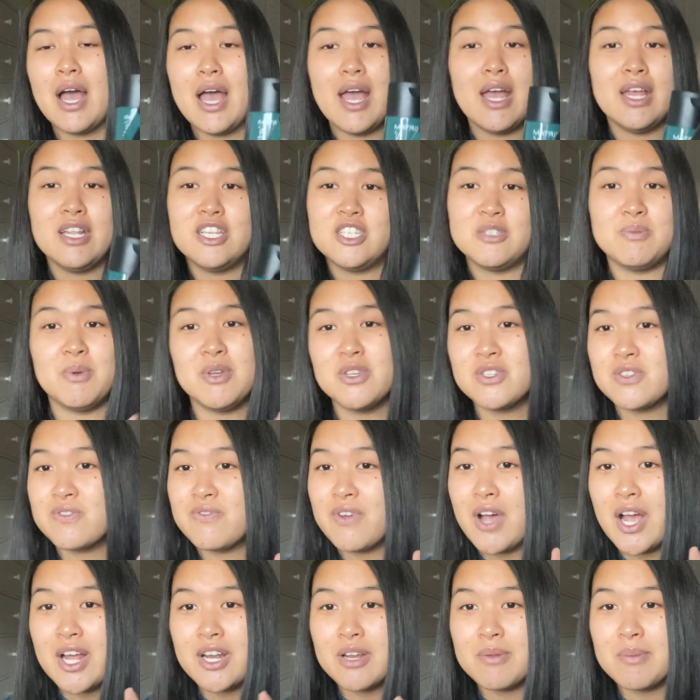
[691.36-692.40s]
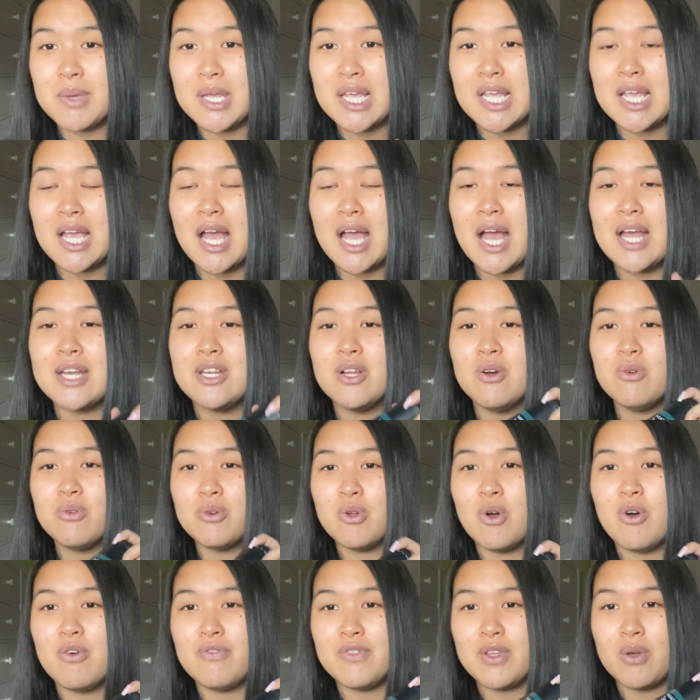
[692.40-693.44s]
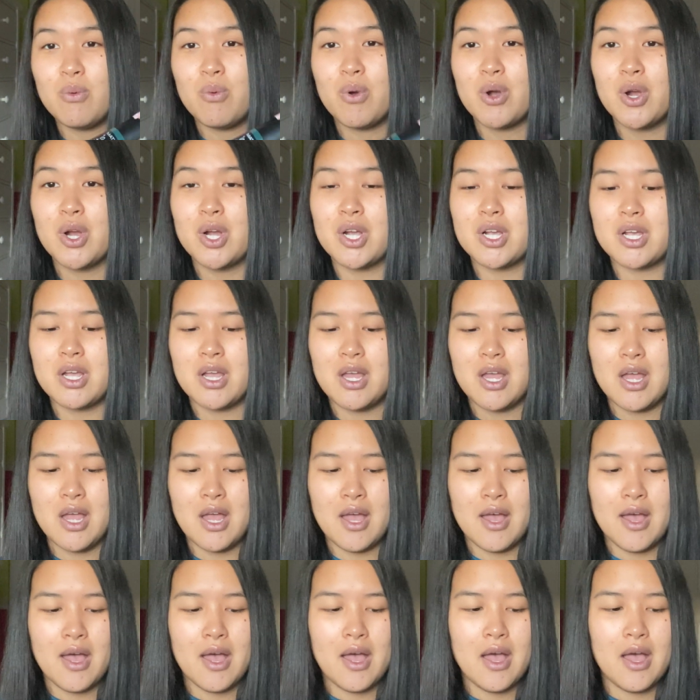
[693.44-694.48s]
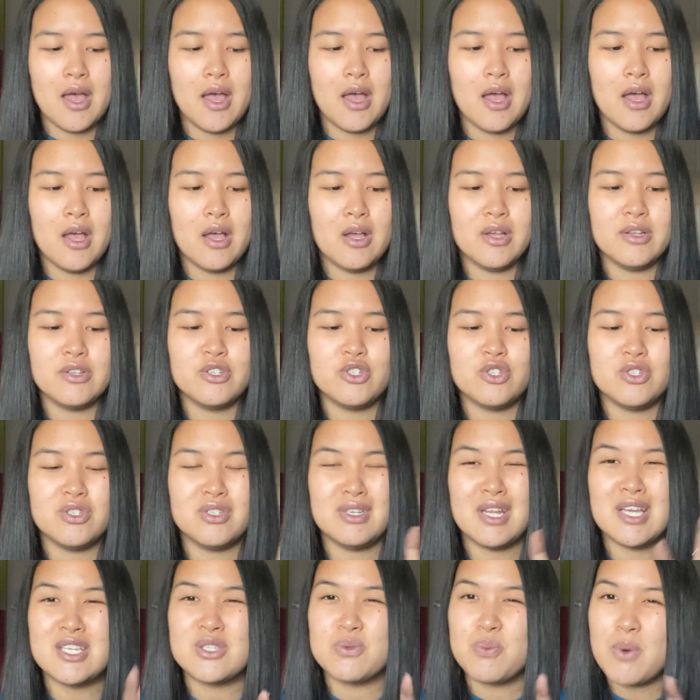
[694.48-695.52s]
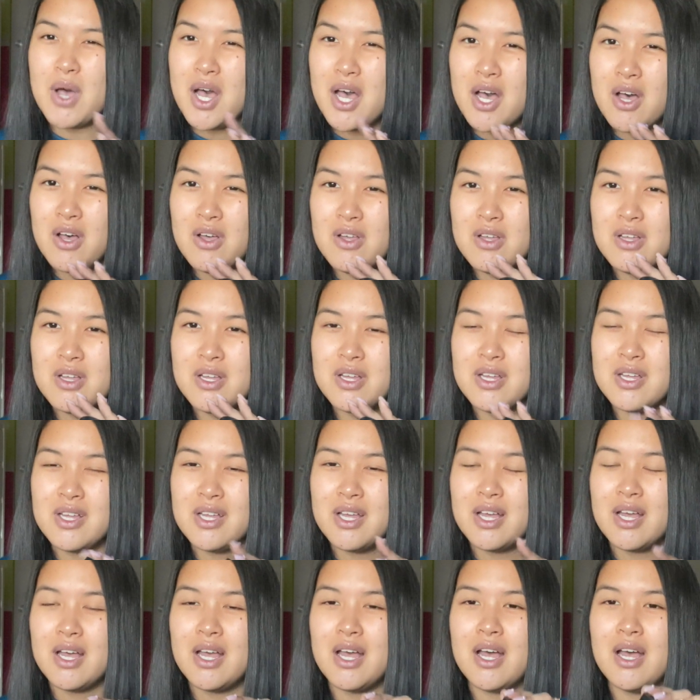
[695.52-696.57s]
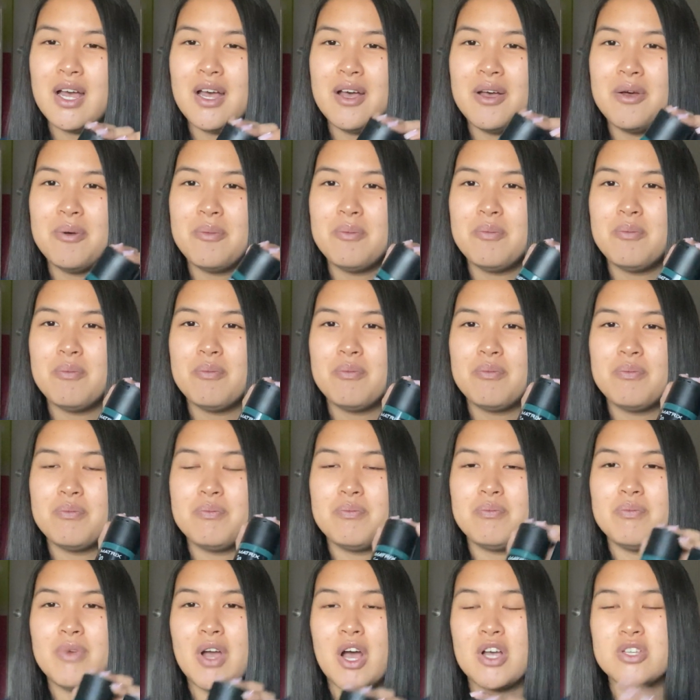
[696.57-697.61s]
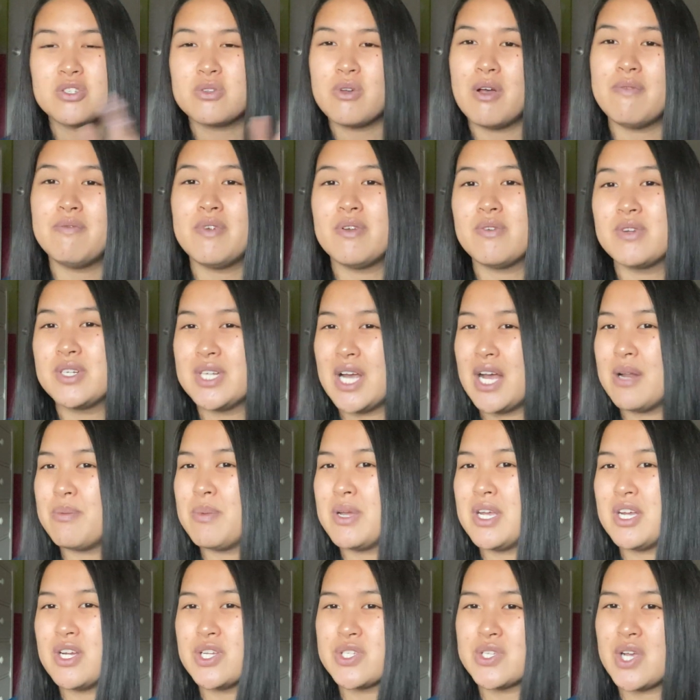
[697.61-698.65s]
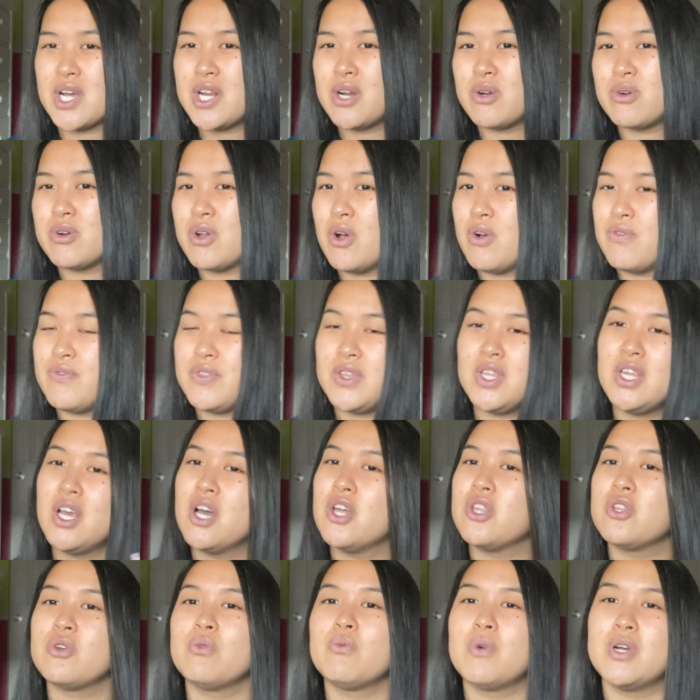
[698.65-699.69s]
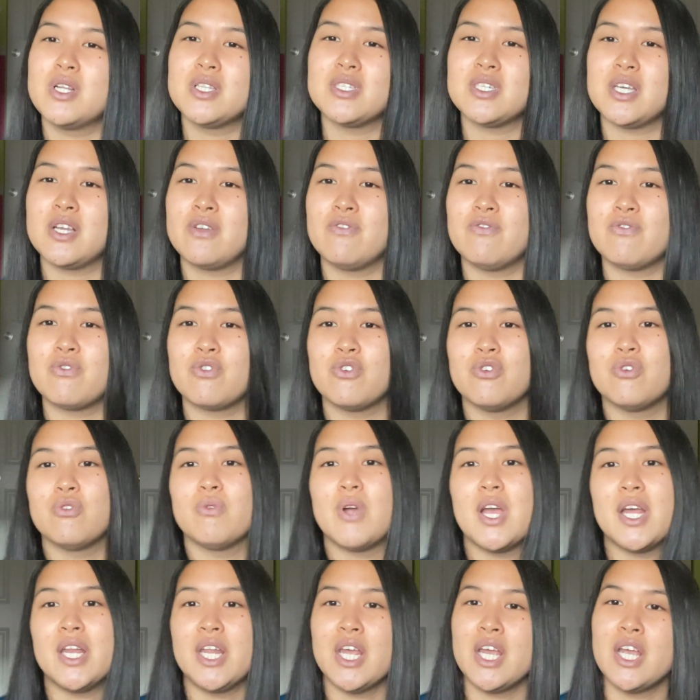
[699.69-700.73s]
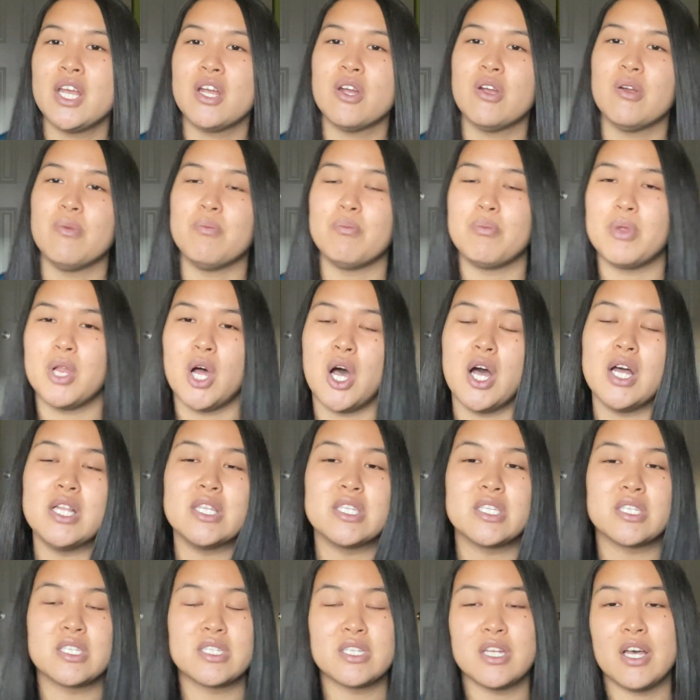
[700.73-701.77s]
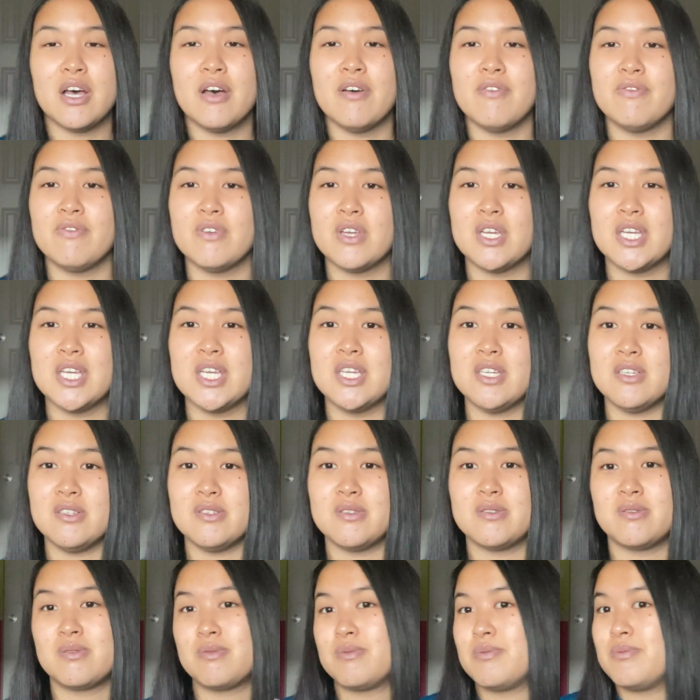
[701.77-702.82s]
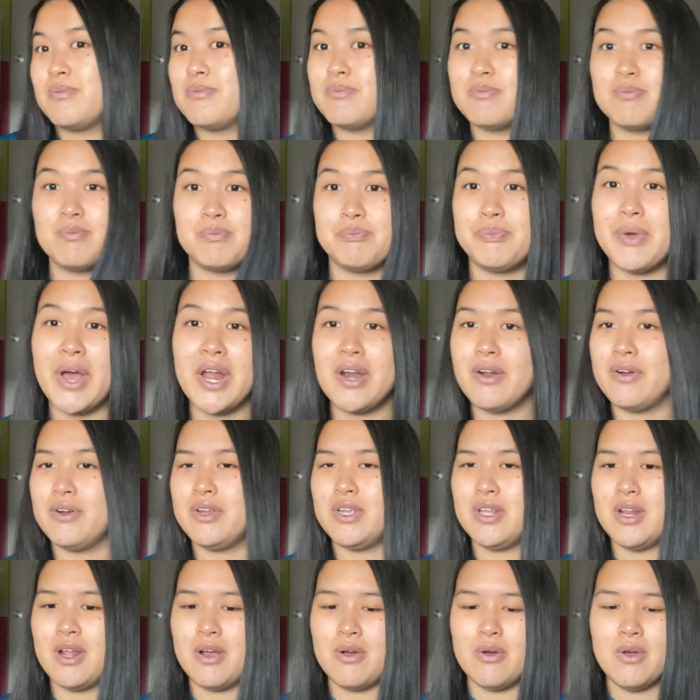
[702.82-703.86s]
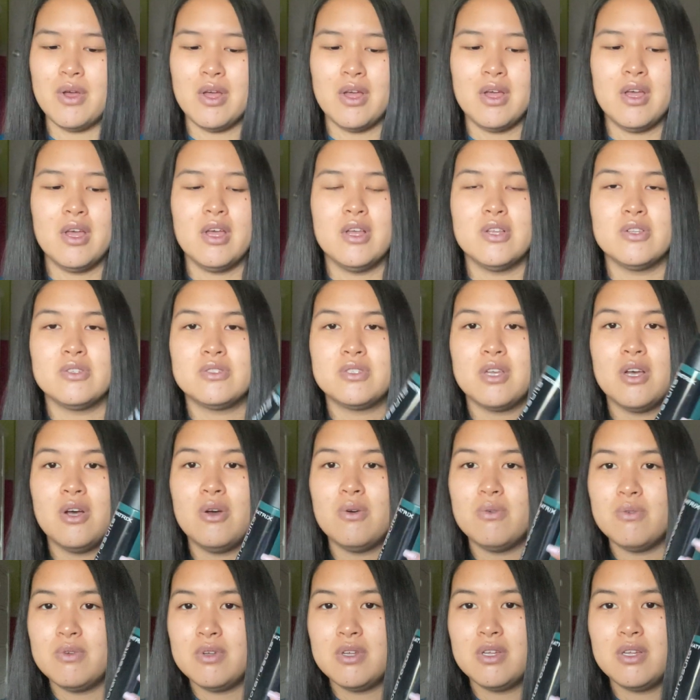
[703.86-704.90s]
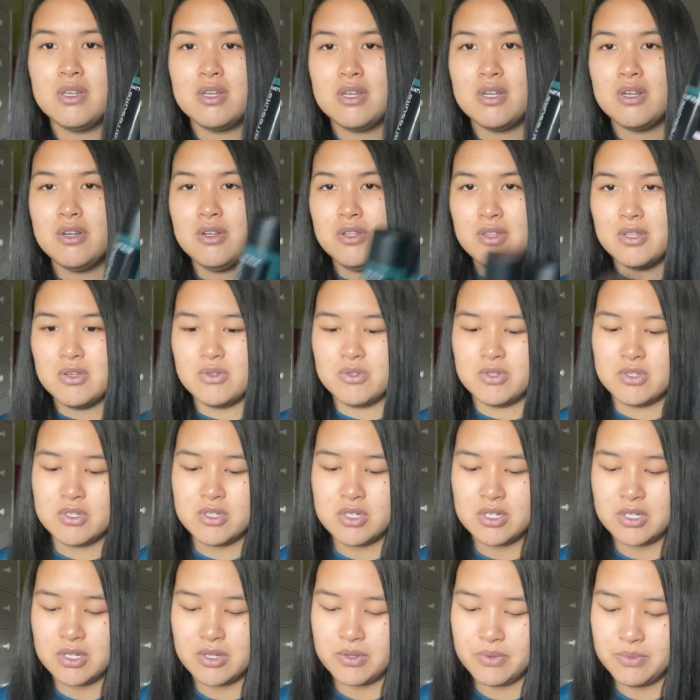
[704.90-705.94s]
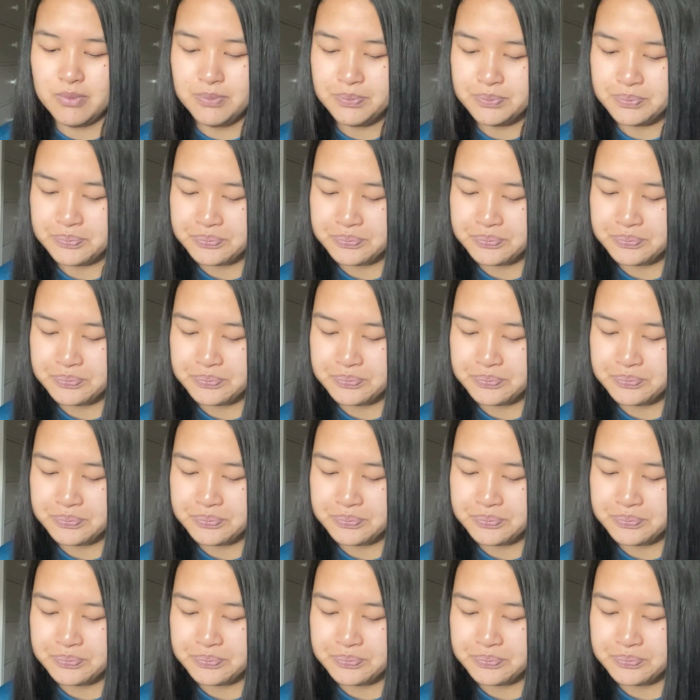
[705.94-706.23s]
It smells fine to me. I don't know if they work as well. Also, I've never dyed my hair, so I don't know if the other ones, like for red hair and blondes and stuff, is better, you know. So here are those two.